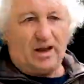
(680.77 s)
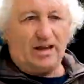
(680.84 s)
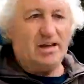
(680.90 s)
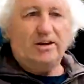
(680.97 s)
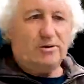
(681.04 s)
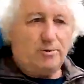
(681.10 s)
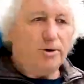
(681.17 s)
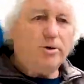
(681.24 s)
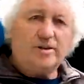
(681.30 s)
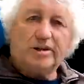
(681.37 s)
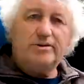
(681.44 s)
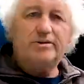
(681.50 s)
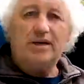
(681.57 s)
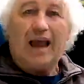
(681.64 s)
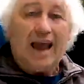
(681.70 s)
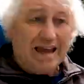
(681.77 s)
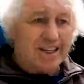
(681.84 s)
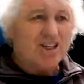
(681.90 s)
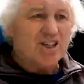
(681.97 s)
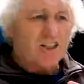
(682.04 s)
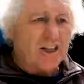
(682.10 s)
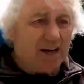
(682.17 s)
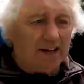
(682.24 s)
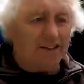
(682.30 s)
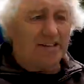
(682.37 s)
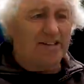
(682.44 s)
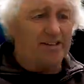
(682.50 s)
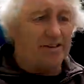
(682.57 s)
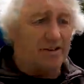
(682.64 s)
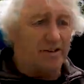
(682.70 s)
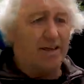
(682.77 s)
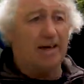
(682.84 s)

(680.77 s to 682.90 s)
you know all those essential